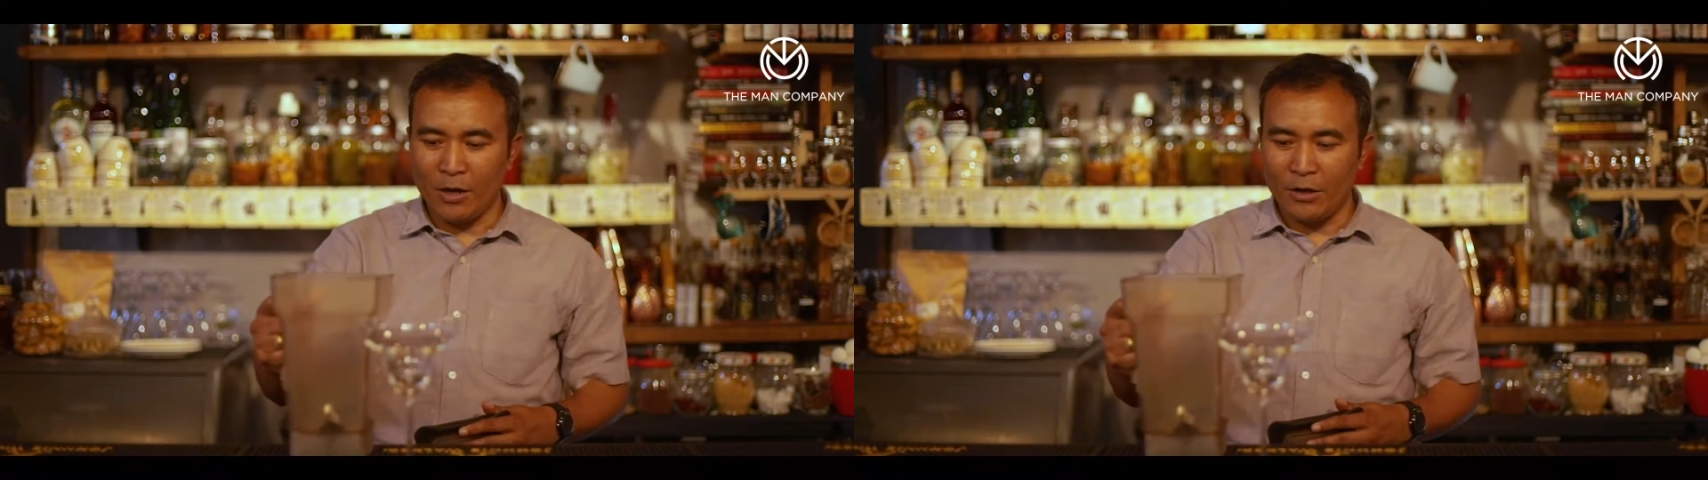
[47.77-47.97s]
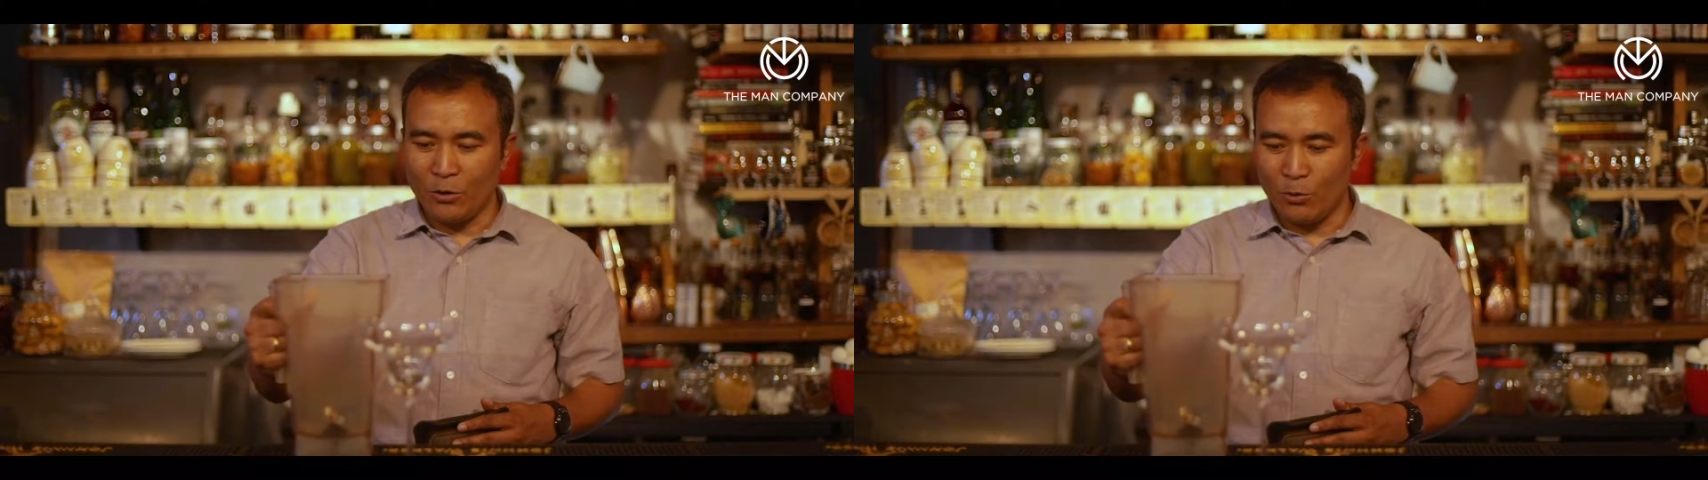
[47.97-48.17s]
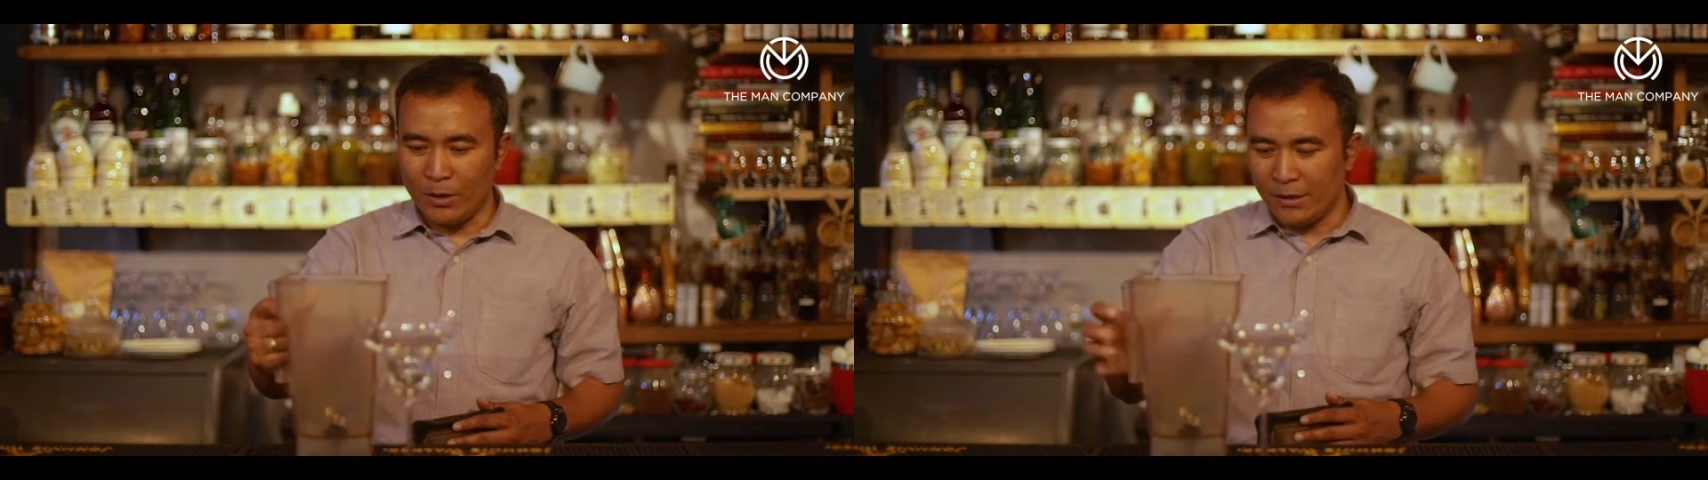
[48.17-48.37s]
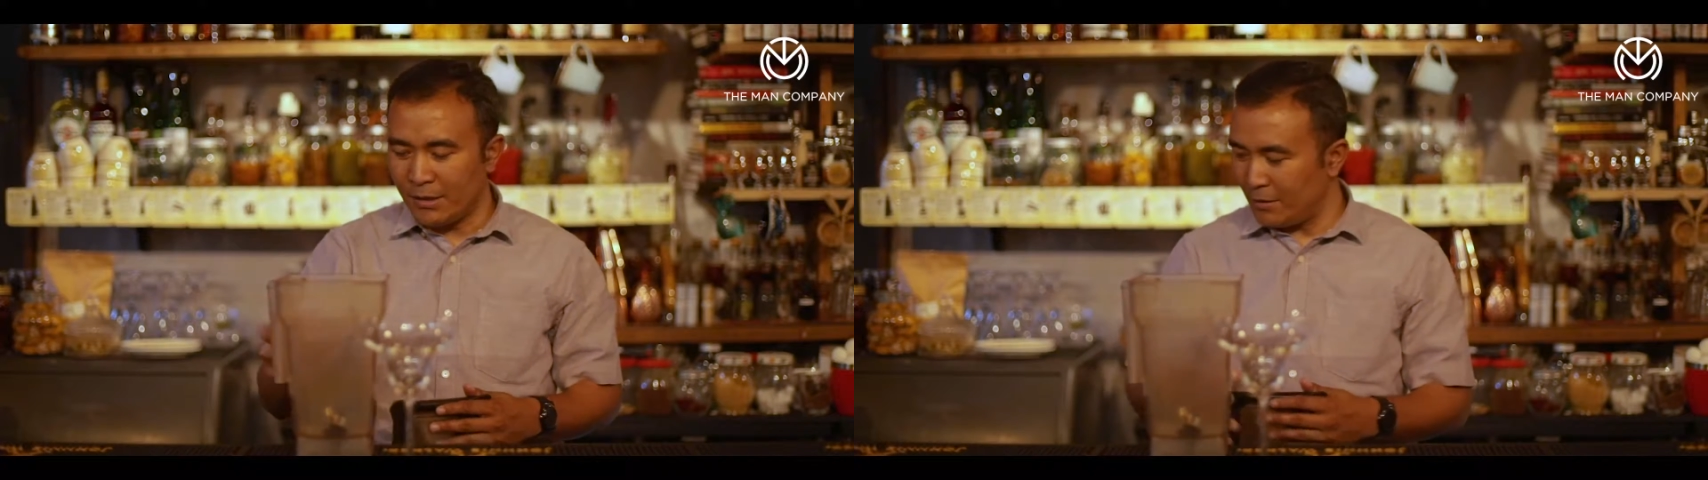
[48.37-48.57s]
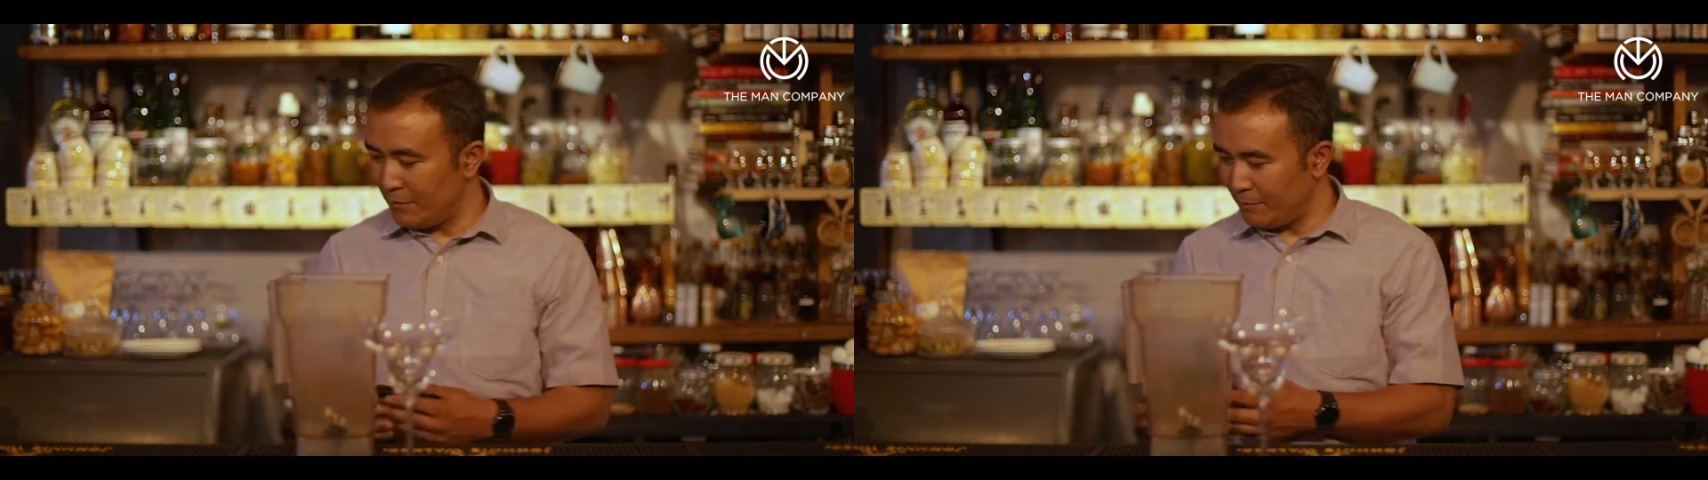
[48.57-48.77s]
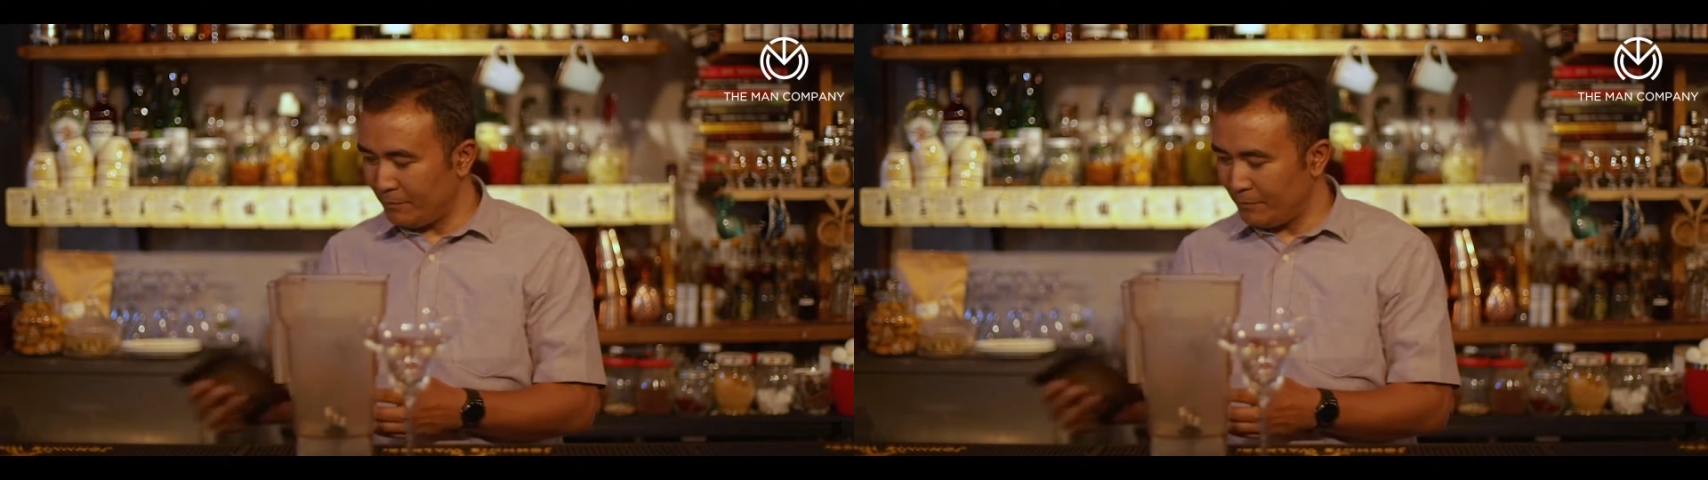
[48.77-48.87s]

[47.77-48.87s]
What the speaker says: what I do is